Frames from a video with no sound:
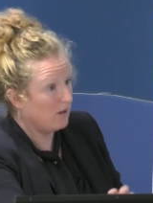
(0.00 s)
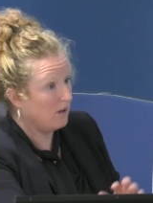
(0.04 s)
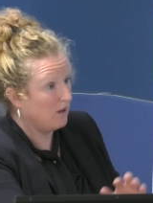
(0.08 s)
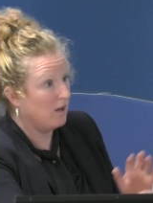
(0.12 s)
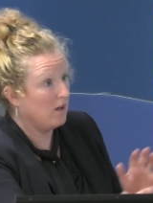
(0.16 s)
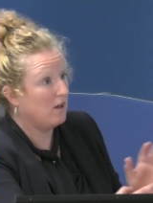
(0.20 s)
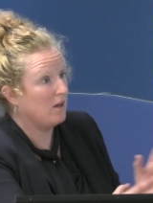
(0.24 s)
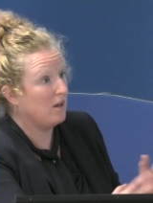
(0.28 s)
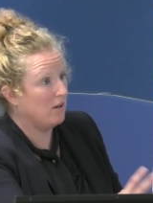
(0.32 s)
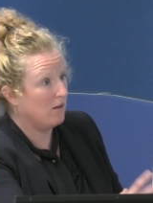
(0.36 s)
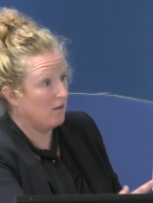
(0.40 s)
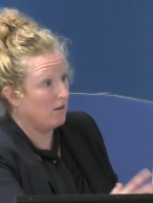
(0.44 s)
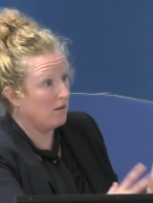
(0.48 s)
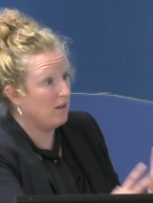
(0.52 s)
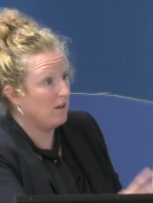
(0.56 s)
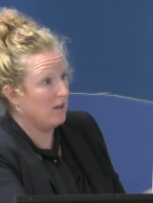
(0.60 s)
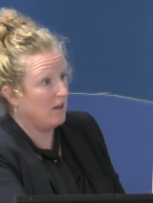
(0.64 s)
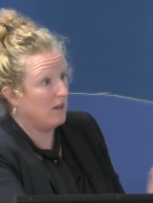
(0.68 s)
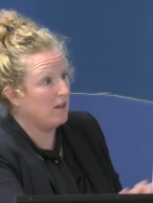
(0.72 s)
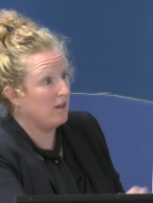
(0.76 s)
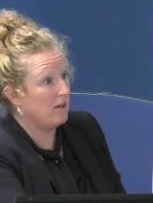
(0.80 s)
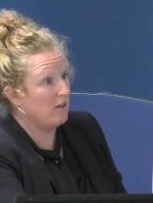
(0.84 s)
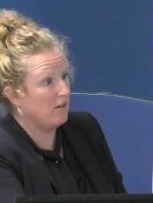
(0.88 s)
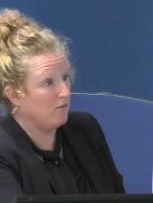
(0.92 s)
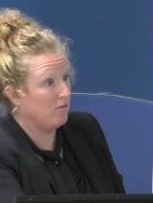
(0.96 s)

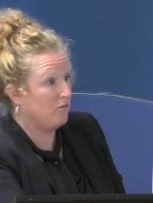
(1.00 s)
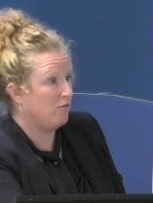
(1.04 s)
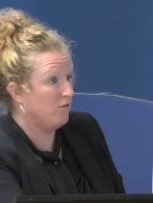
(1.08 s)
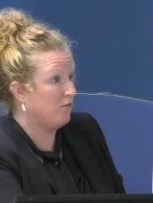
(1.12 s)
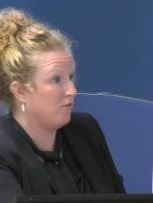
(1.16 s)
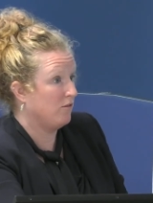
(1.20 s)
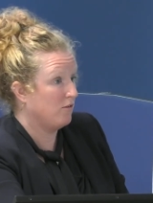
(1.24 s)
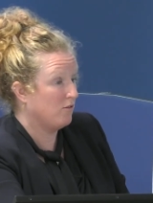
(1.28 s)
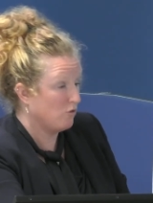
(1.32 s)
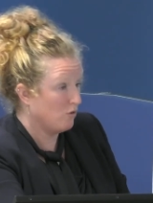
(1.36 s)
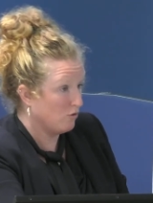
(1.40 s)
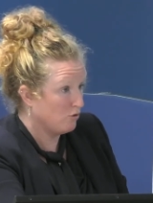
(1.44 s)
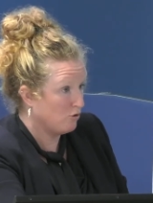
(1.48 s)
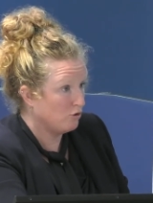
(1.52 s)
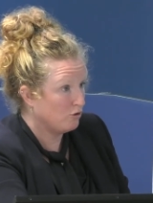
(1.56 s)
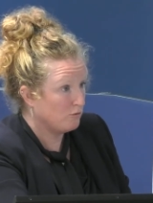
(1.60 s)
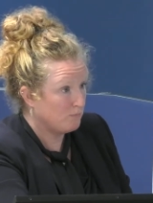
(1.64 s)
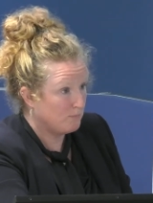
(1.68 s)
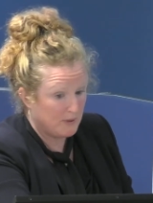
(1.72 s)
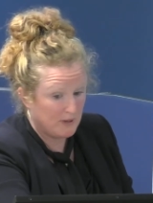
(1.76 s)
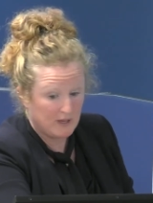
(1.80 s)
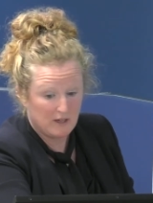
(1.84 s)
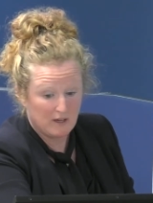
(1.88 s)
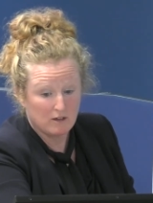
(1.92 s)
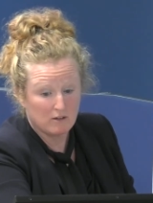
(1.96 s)
it could
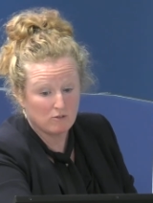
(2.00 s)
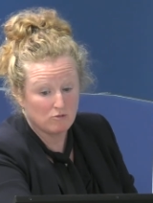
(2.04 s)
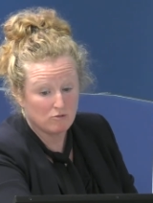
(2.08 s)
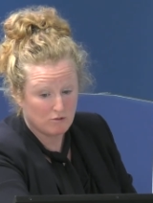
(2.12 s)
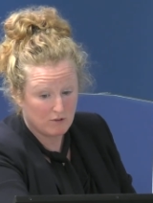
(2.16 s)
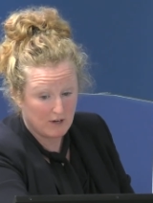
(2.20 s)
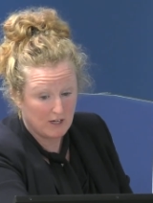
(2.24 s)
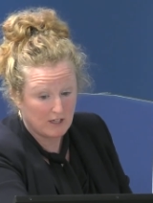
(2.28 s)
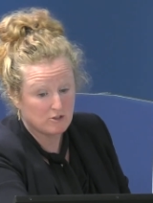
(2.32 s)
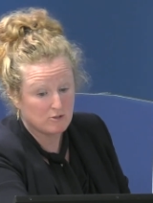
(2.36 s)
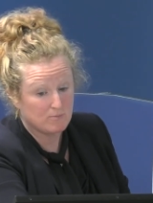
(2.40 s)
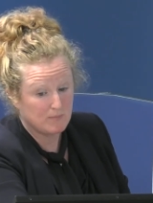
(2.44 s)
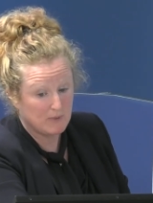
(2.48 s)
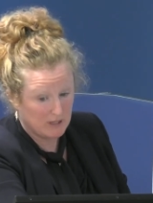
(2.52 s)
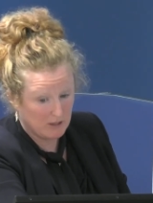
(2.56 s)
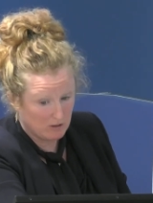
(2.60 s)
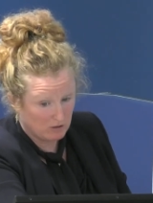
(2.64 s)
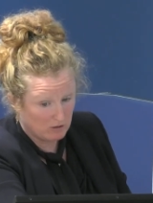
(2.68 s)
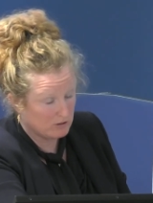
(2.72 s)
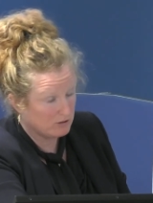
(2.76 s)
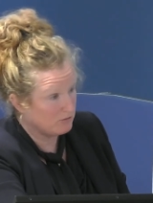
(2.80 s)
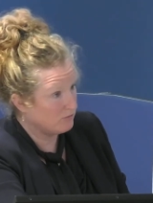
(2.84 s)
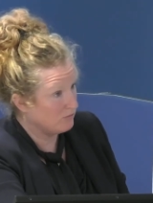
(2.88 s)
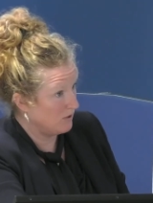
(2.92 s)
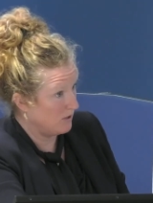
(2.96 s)
be incredibly
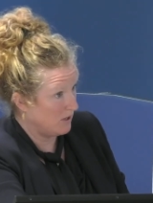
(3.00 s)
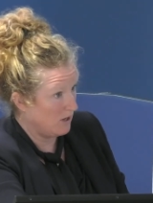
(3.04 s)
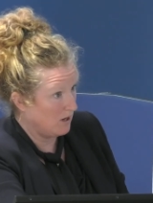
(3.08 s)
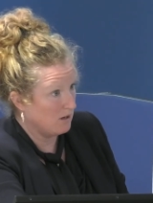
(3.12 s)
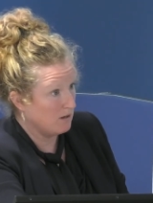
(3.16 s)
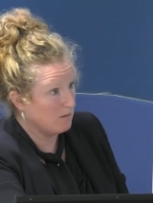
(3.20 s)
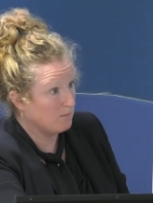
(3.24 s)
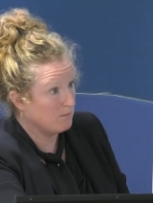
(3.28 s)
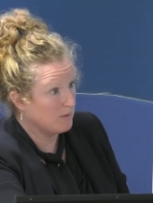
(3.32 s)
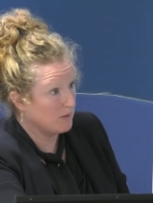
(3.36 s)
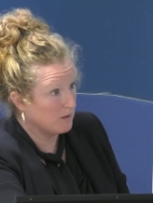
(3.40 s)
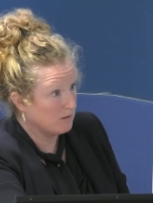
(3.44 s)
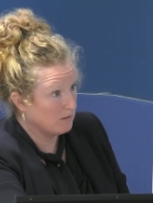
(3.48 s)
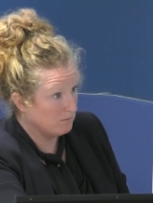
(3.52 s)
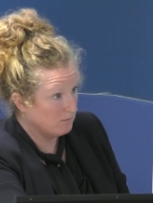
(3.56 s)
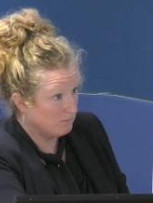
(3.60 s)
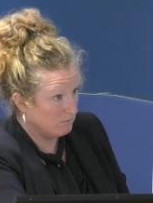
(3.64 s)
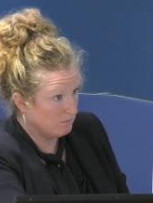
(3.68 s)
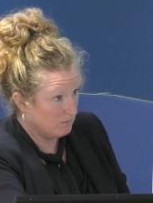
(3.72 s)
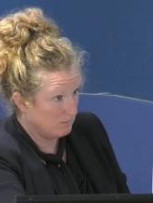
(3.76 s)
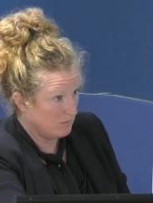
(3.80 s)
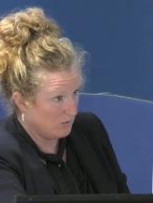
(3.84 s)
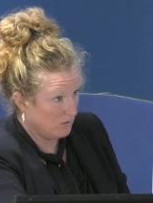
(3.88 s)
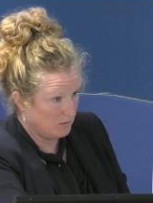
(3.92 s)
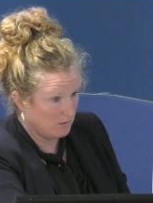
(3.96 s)
unreliable. Yeah.
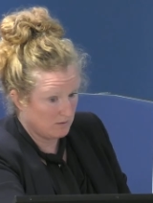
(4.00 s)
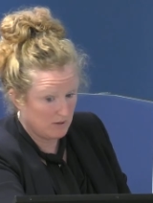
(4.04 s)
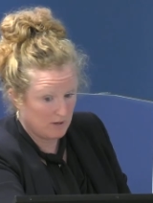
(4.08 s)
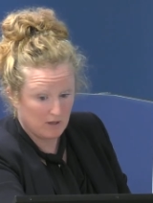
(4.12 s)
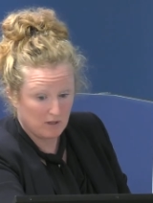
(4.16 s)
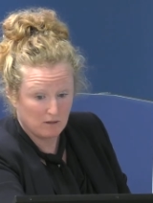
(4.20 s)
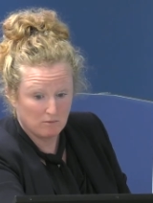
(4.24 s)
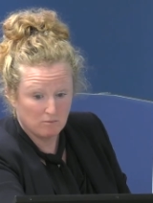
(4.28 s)
Okay.